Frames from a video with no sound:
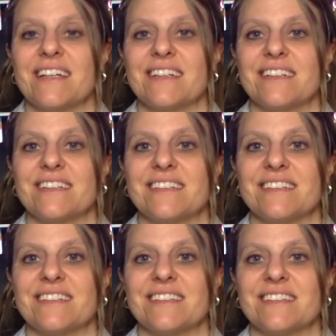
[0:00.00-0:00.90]

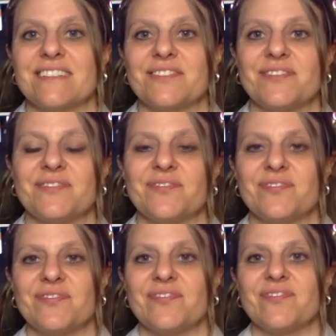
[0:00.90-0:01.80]

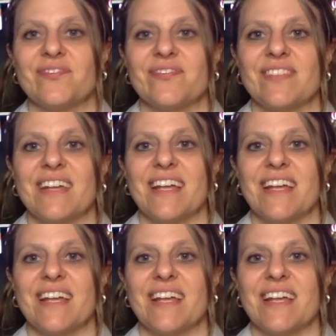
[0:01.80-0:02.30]
Nobody speaks.